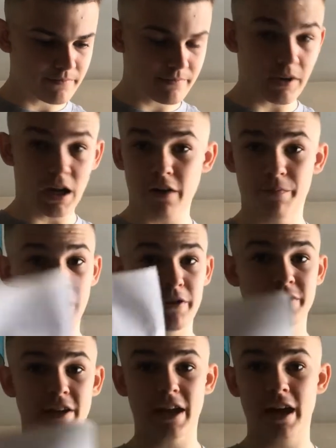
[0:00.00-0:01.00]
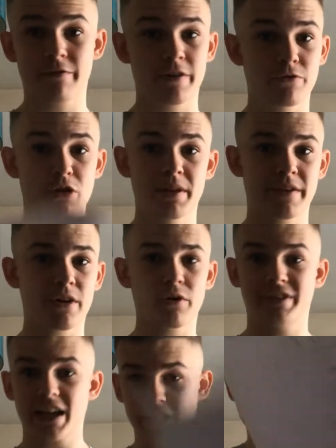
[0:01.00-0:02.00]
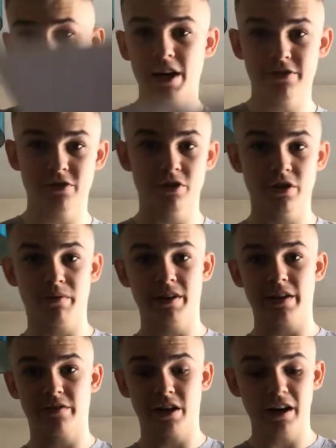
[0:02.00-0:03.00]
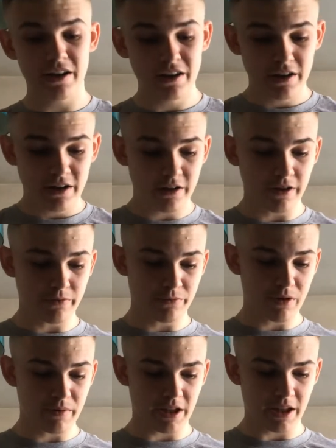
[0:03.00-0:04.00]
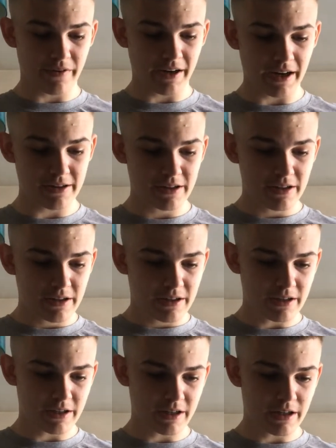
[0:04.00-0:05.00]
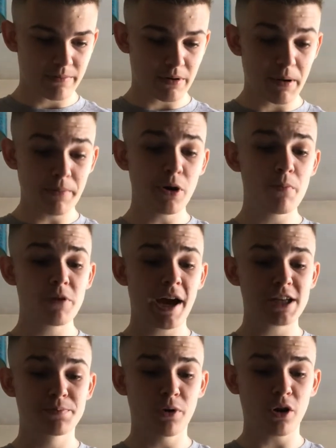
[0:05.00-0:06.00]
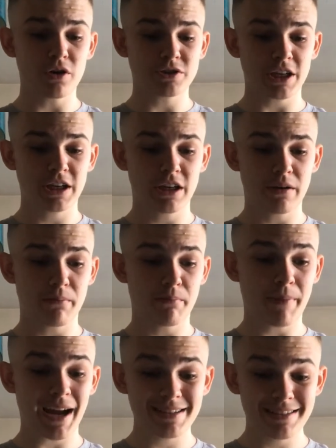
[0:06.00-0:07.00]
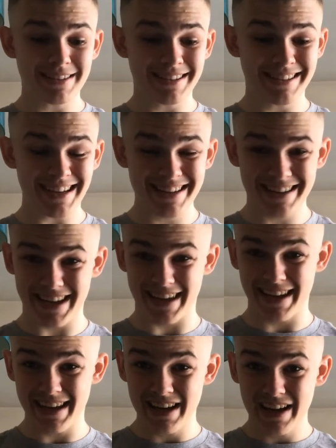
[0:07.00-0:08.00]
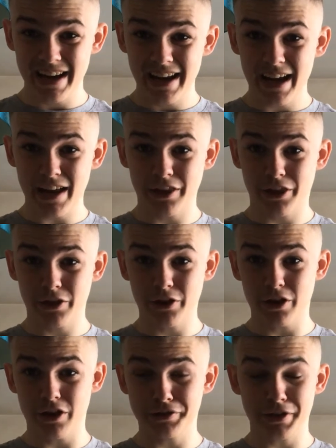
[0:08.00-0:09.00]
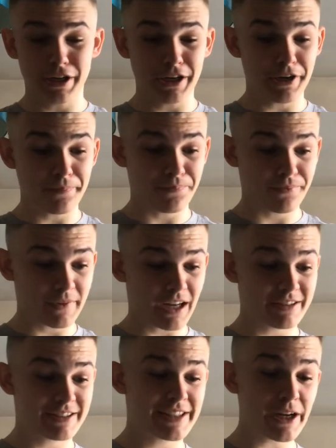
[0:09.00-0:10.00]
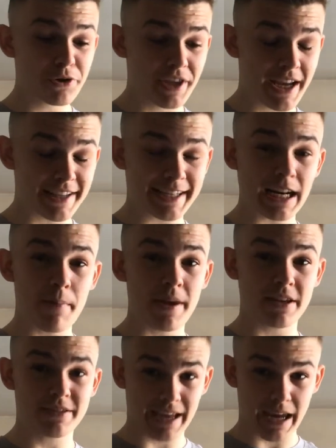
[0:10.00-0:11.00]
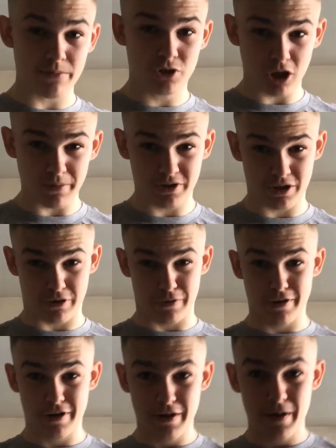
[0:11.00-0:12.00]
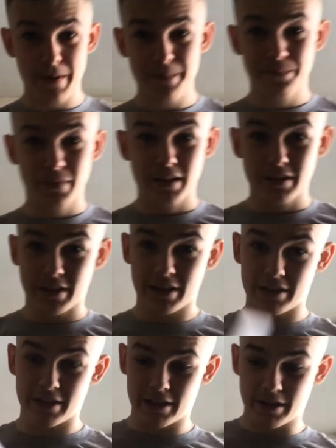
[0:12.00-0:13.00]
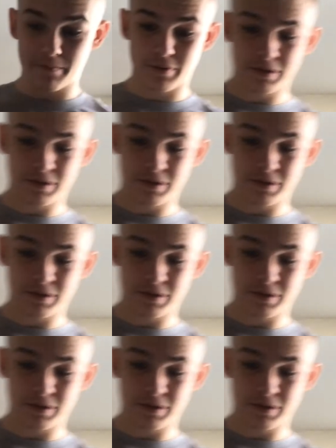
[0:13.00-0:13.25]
I've posted every rumour they've had. Oh, Declan Rice is another one they've got, another rumour that they've had. But my mum has put Man City in 3rd. I still think it's going to be the same top 2 this year. But